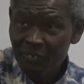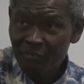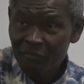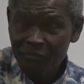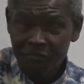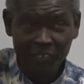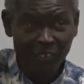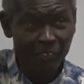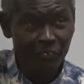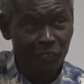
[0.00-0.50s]

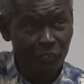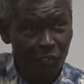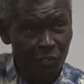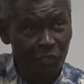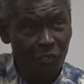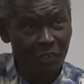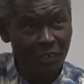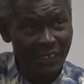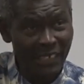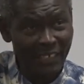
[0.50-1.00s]
For
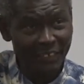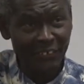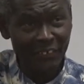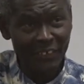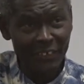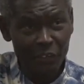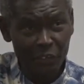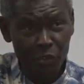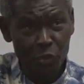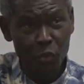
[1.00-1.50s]
2 years,
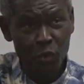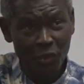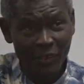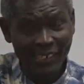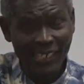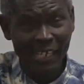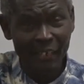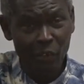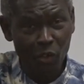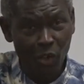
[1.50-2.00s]
see, you're going
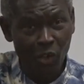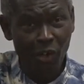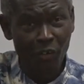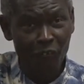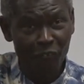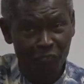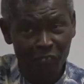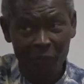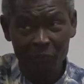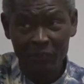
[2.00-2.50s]
to
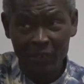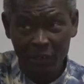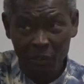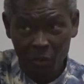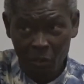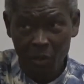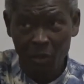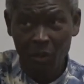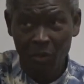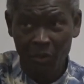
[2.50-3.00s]
learn from the
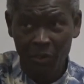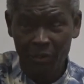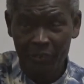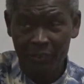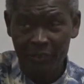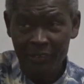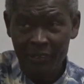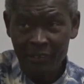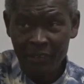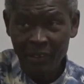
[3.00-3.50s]
Lord.
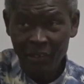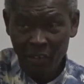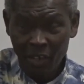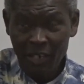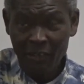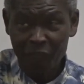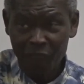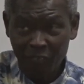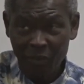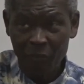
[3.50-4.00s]

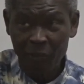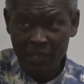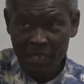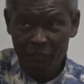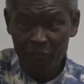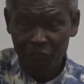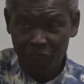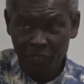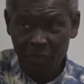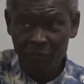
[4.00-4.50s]
From
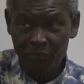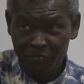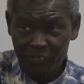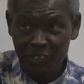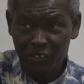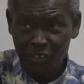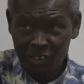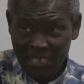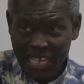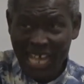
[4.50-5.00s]

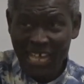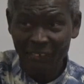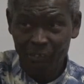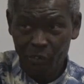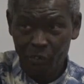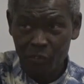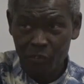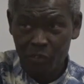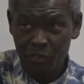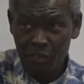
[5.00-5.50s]
Reese
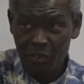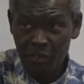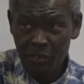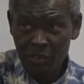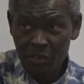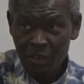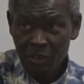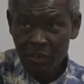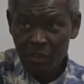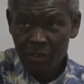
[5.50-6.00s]
House,
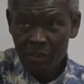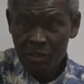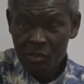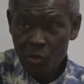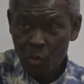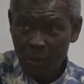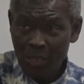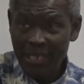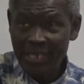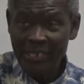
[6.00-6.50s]

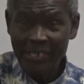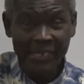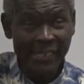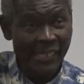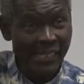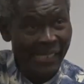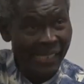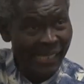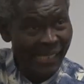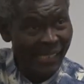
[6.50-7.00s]
when
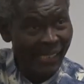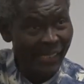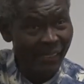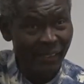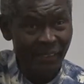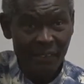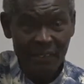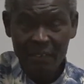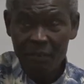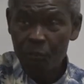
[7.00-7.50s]

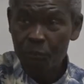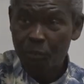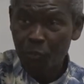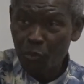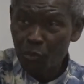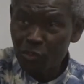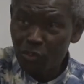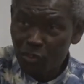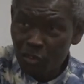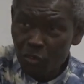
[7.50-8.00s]
he
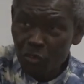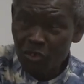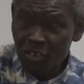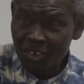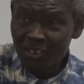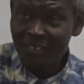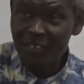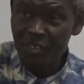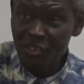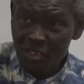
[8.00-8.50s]

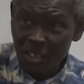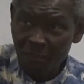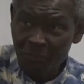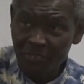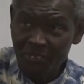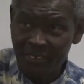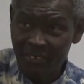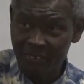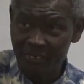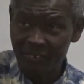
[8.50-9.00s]
produces
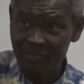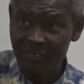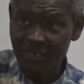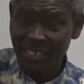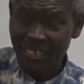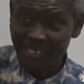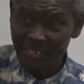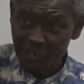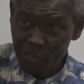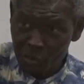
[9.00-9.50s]
something
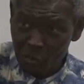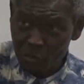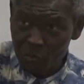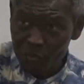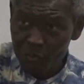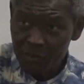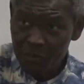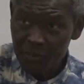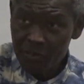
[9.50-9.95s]
in you,